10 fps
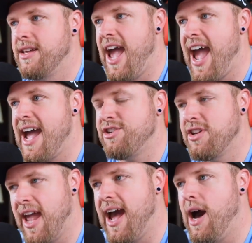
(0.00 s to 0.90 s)

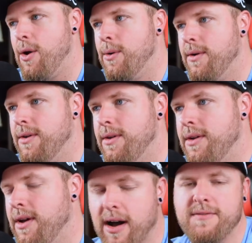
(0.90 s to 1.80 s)
cash cow
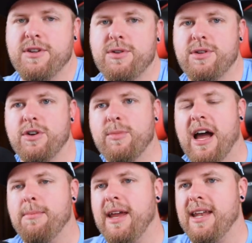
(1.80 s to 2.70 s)
of YouTube.
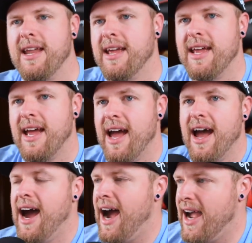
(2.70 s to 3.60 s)
I mean,
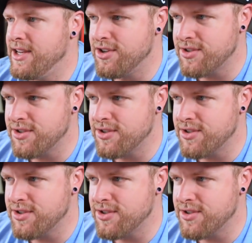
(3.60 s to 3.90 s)
I